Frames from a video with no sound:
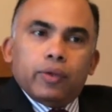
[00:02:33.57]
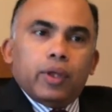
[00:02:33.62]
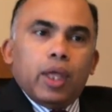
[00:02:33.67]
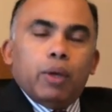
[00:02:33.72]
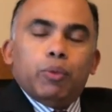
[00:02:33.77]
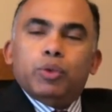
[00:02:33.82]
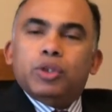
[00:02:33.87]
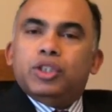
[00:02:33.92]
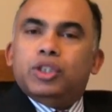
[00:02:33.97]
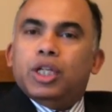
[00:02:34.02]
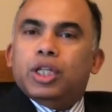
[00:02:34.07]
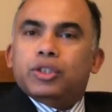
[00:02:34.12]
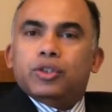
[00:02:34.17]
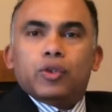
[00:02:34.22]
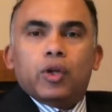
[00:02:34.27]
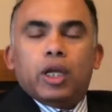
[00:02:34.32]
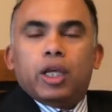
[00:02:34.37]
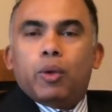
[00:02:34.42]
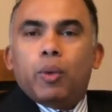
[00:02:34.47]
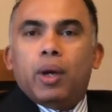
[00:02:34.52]
they would
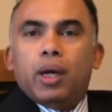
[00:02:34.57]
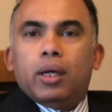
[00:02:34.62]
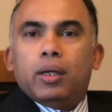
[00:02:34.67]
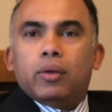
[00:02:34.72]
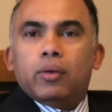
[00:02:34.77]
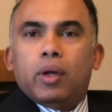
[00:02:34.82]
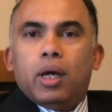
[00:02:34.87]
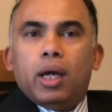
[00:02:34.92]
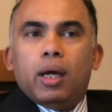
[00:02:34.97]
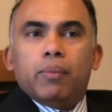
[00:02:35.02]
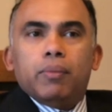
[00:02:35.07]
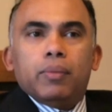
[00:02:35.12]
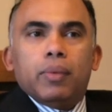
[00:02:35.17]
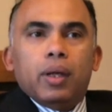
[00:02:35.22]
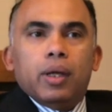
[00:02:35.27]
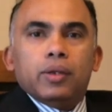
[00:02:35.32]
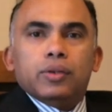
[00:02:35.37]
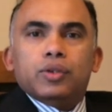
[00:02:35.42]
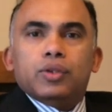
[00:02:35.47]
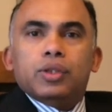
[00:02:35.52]
just require
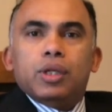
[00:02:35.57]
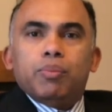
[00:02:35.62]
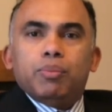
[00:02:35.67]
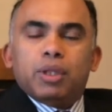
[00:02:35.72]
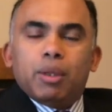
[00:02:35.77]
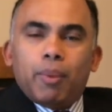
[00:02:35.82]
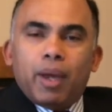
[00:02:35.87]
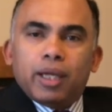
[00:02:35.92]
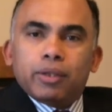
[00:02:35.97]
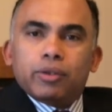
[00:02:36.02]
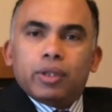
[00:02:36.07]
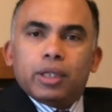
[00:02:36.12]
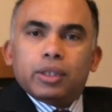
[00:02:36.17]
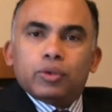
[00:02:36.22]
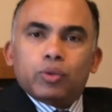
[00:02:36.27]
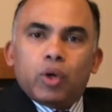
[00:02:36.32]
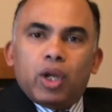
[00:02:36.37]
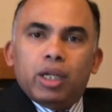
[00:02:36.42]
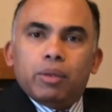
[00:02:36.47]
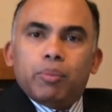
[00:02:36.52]
a
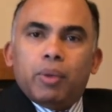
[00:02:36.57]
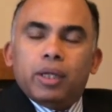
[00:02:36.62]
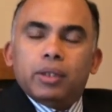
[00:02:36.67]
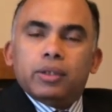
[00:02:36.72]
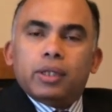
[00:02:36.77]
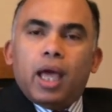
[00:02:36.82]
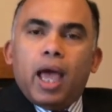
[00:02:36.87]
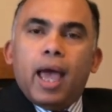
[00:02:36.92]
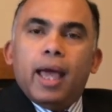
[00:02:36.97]
symptomatic treatment